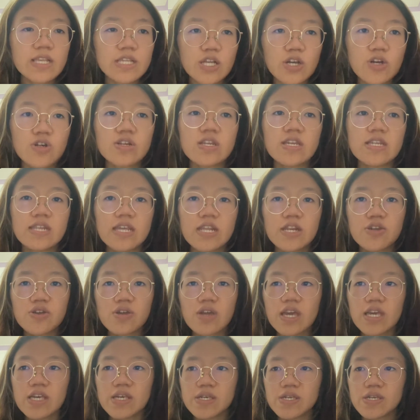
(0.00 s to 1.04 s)
or in
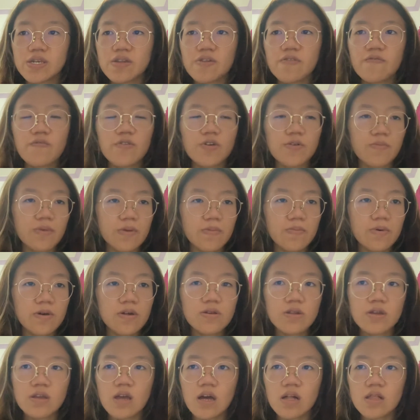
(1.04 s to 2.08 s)
education for people
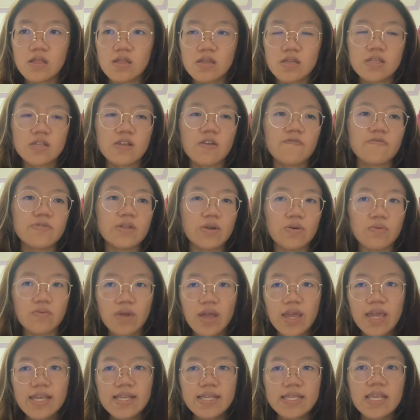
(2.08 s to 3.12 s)
regardless of their
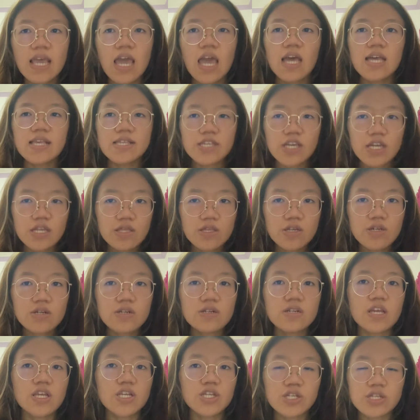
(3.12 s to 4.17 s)
race, gender,
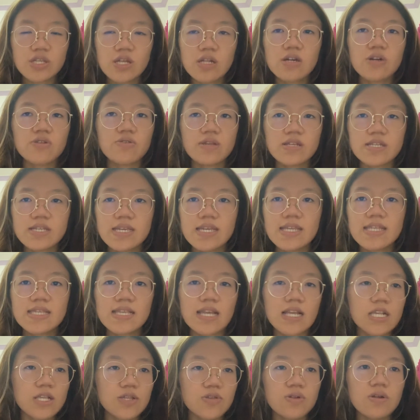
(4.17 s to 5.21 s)
national origin,
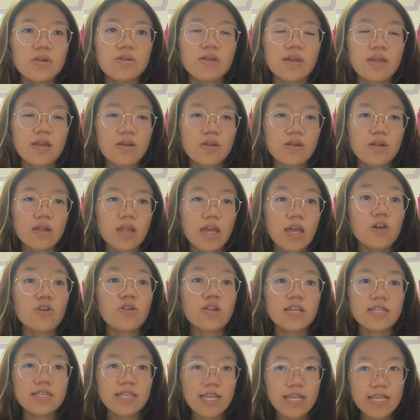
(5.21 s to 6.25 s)
sexual
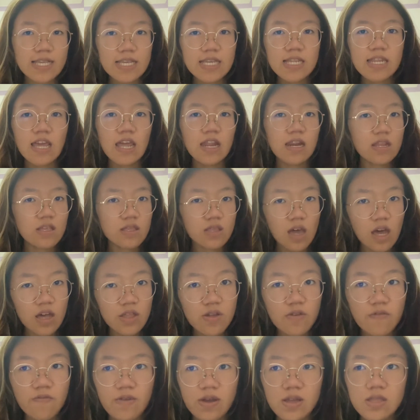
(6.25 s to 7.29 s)
orientation, and
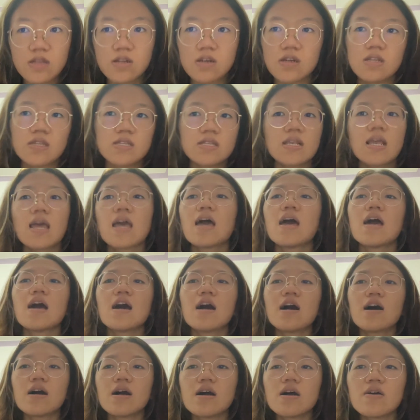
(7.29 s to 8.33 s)
other factors.
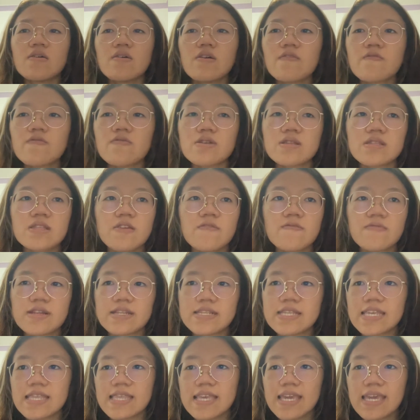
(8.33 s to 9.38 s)
Workforce
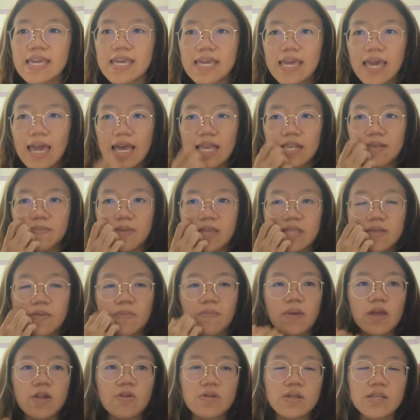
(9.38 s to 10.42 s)
diversity has been the
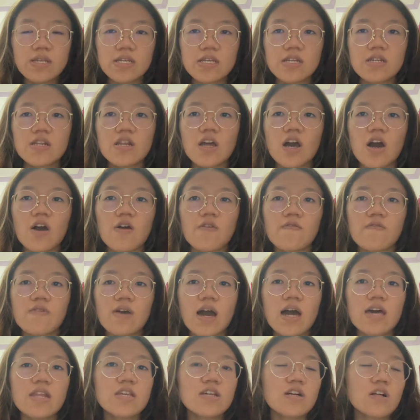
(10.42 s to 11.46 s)
main reason of
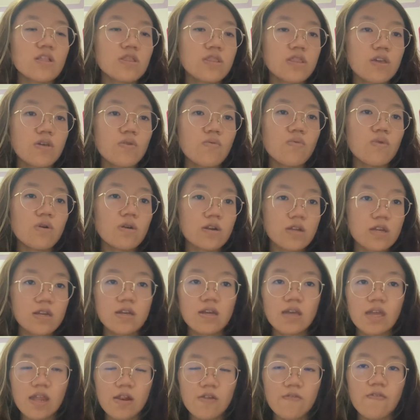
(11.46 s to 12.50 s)
unhealthy work
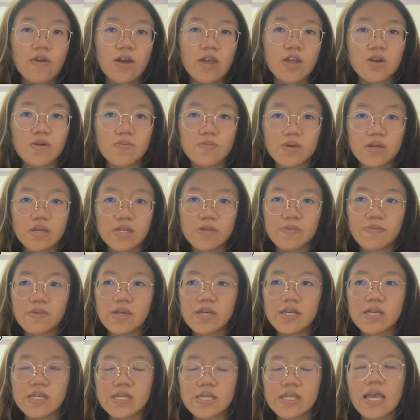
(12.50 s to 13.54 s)
environment because